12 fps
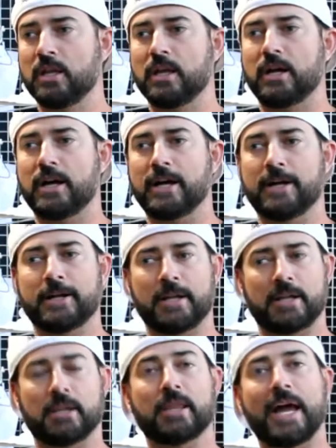
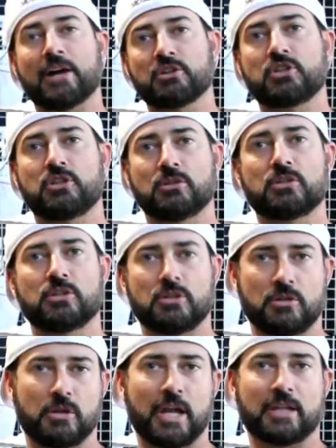And it allows you to
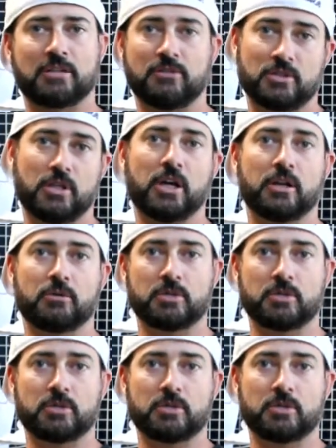do your activities longer,